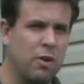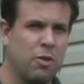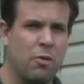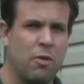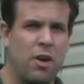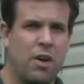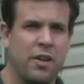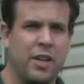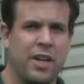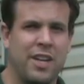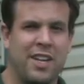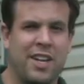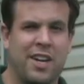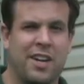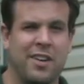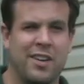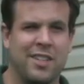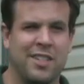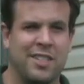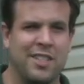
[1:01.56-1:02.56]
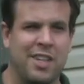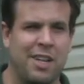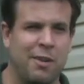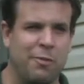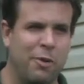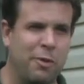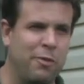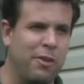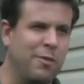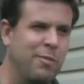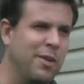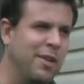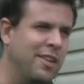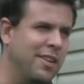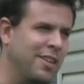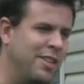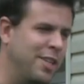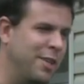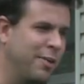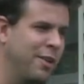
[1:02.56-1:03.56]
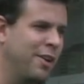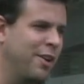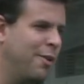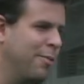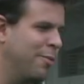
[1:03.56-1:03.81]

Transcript: crawl in here and see what we've been doing all